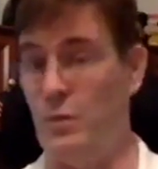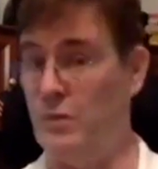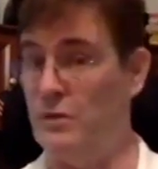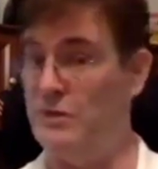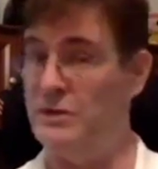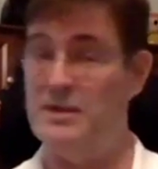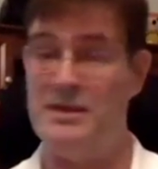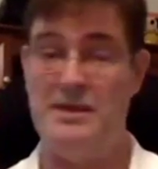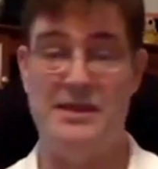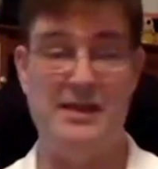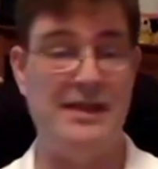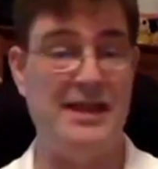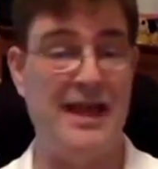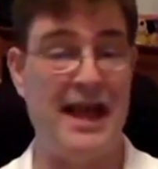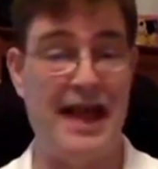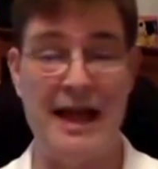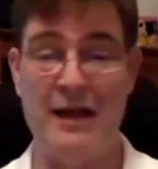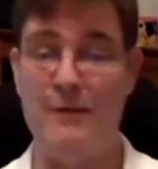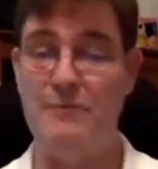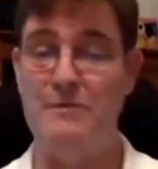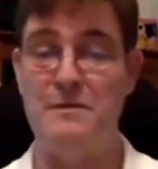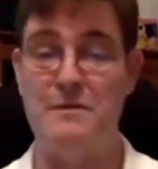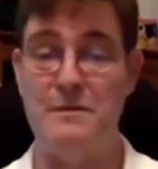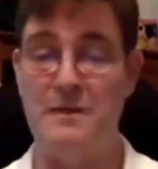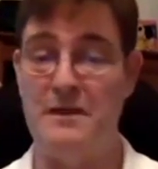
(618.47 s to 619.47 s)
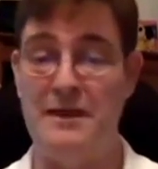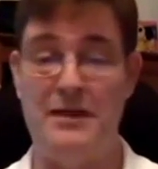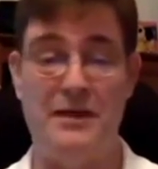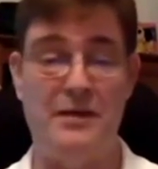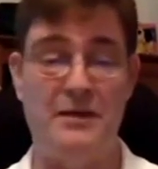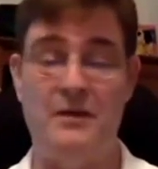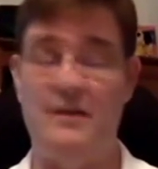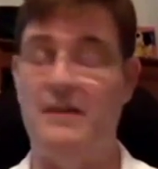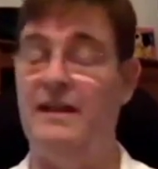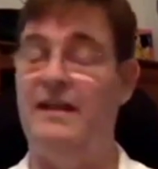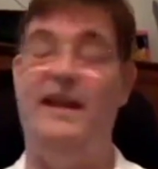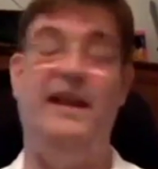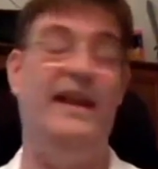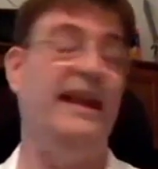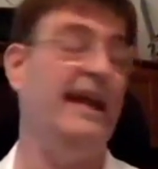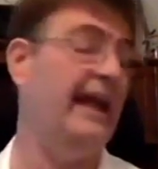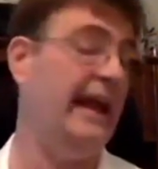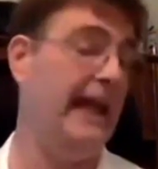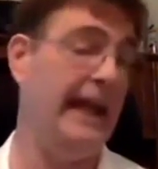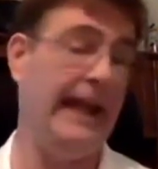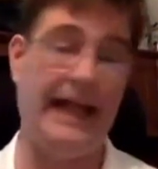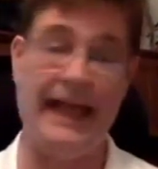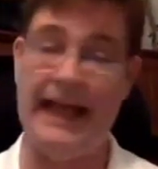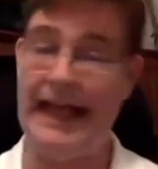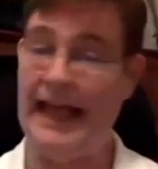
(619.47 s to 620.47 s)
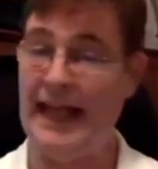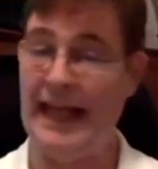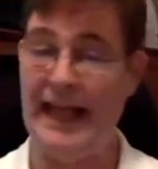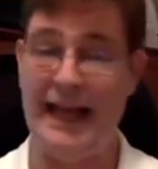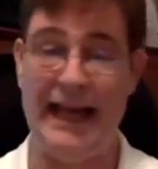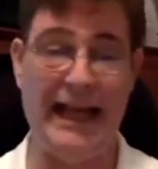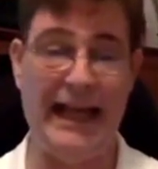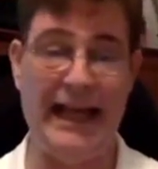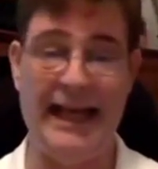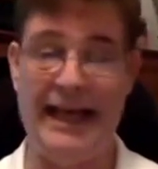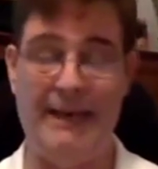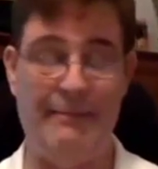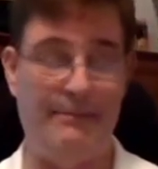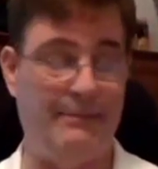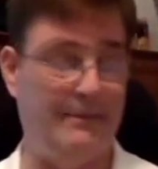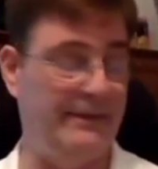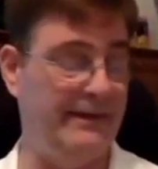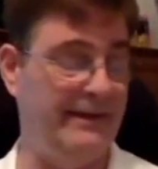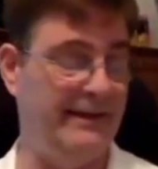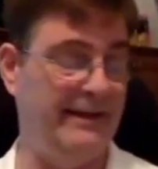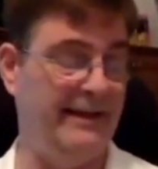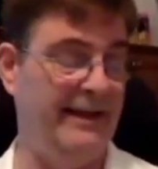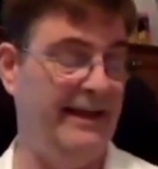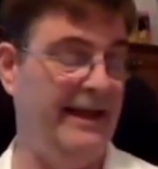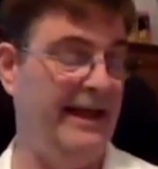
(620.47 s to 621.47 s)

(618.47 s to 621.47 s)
Sounds really cool. It ain't going to happen.